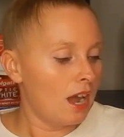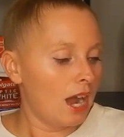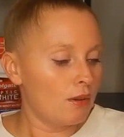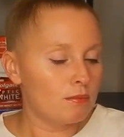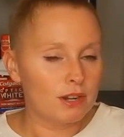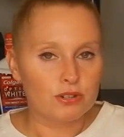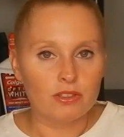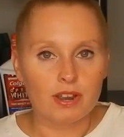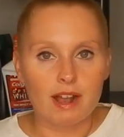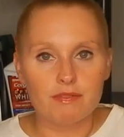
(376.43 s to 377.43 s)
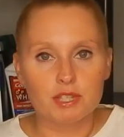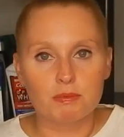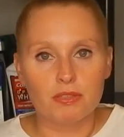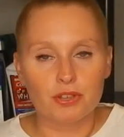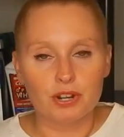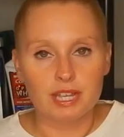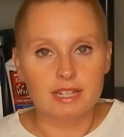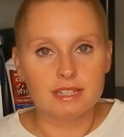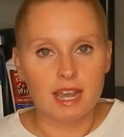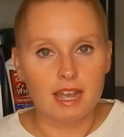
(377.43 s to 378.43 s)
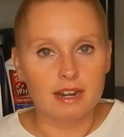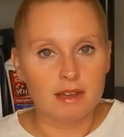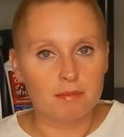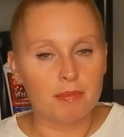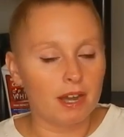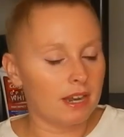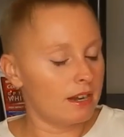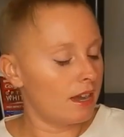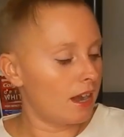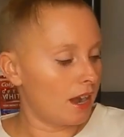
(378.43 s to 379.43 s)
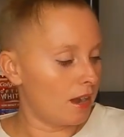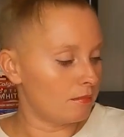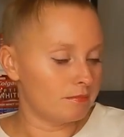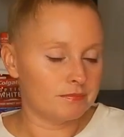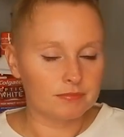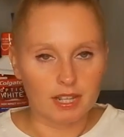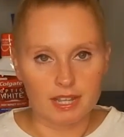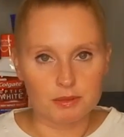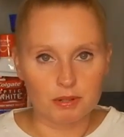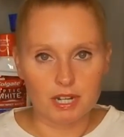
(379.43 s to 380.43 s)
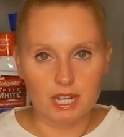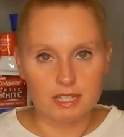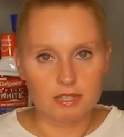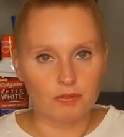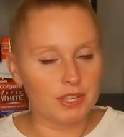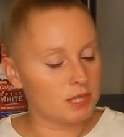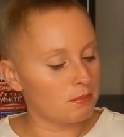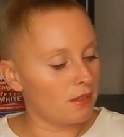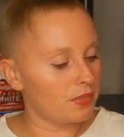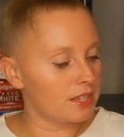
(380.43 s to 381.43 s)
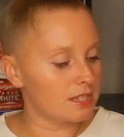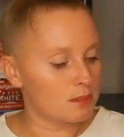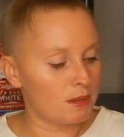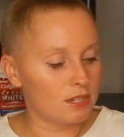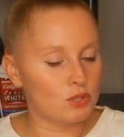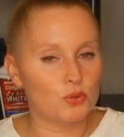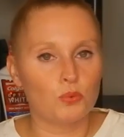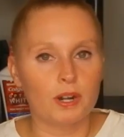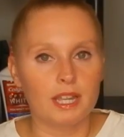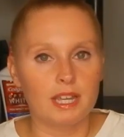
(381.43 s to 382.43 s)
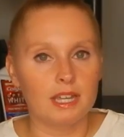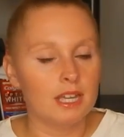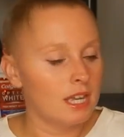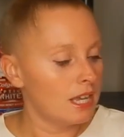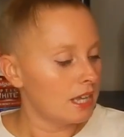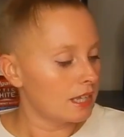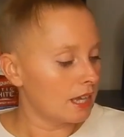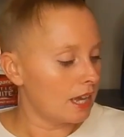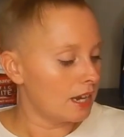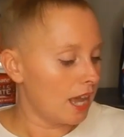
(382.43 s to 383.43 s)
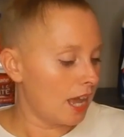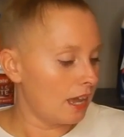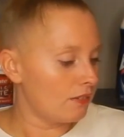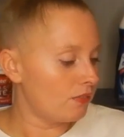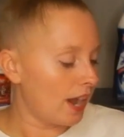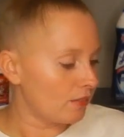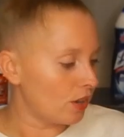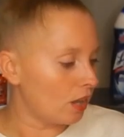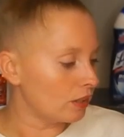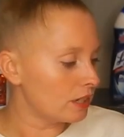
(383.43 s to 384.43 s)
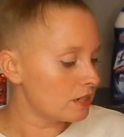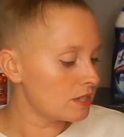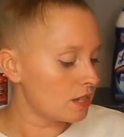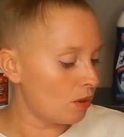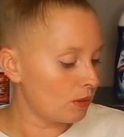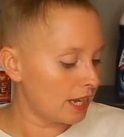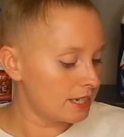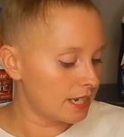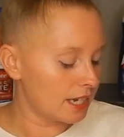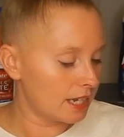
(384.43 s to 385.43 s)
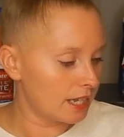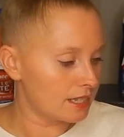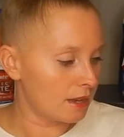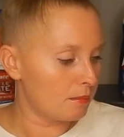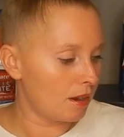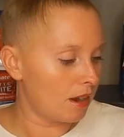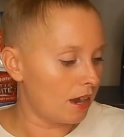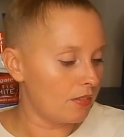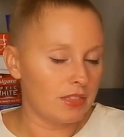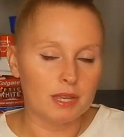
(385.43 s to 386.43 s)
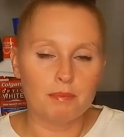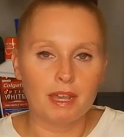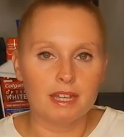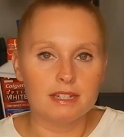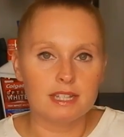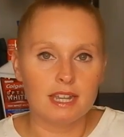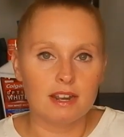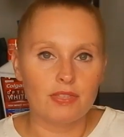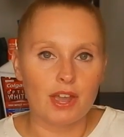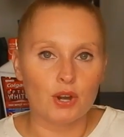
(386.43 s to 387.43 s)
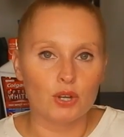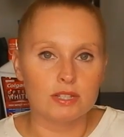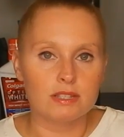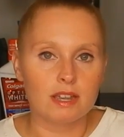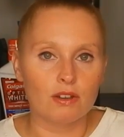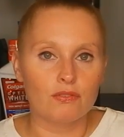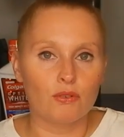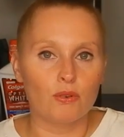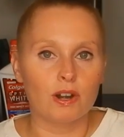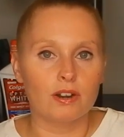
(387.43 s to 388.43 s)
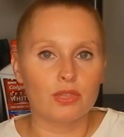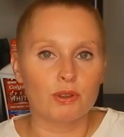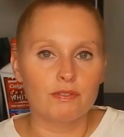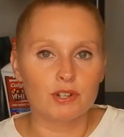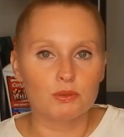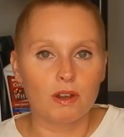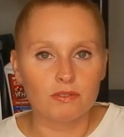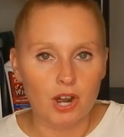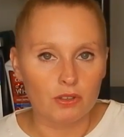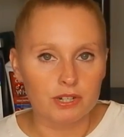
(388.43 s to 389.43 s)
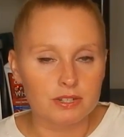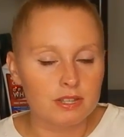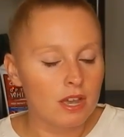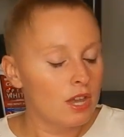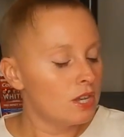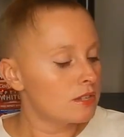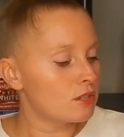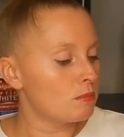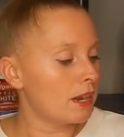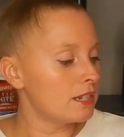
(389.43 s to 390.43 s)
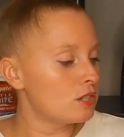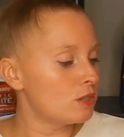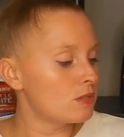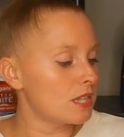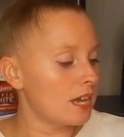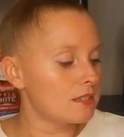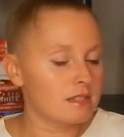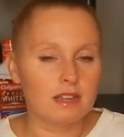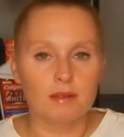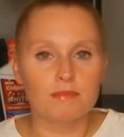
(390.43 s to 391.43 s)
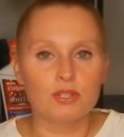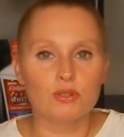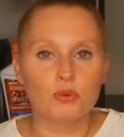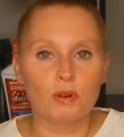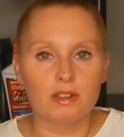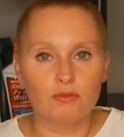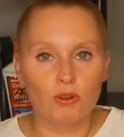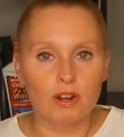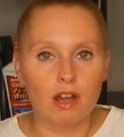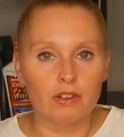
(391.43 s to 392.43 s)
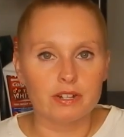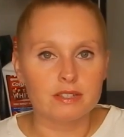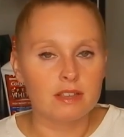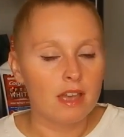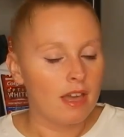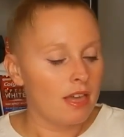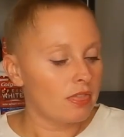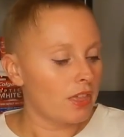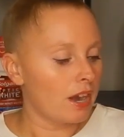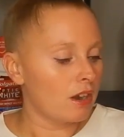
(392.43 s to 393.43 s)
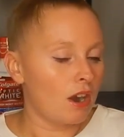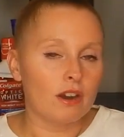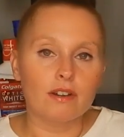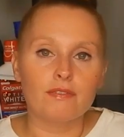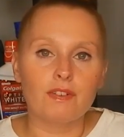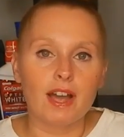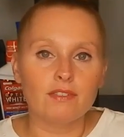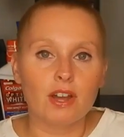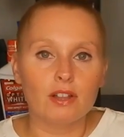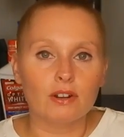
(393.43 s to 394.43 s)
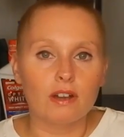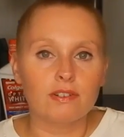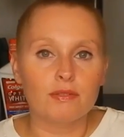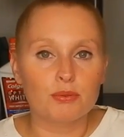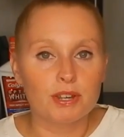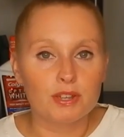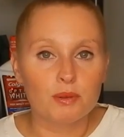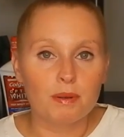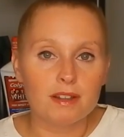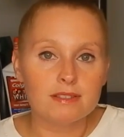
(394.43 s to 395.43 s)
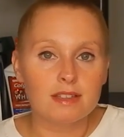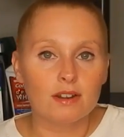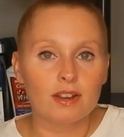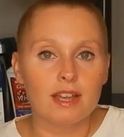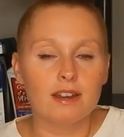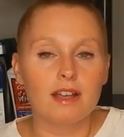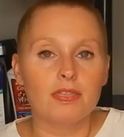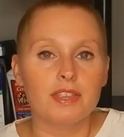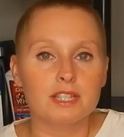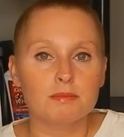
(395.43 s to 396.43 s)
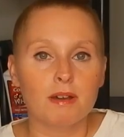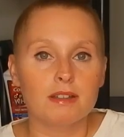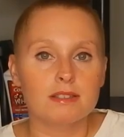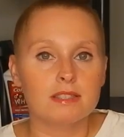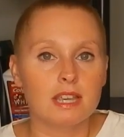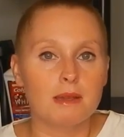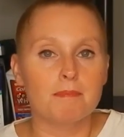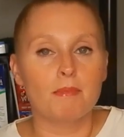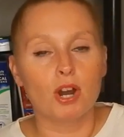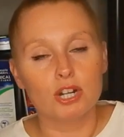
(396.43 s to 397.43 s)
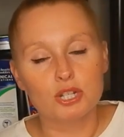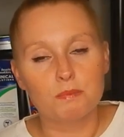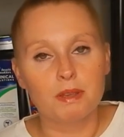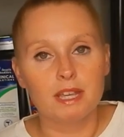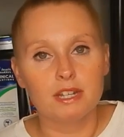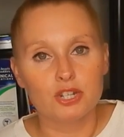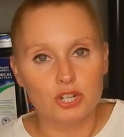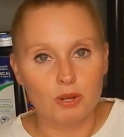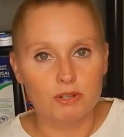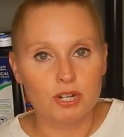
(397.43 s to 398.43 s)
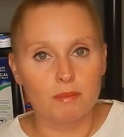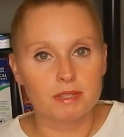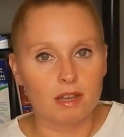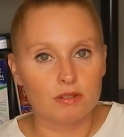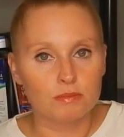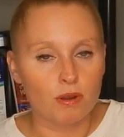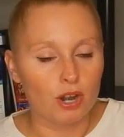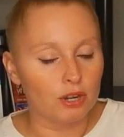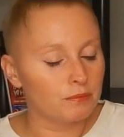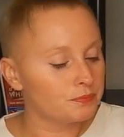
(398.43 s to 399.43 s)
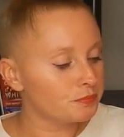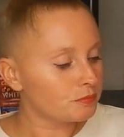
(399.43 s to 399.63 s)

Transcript: I would much rather have the spend $30, get $10, but it is what it is. So this month is a spend $20, get a $5. So what I did is I bought the Pantene. They're on sale for 3 for $12. So buy two sets, comes to $24. There are $5 off of 3 coupons that are in this month's, the March P&G, which comes out tomorrow.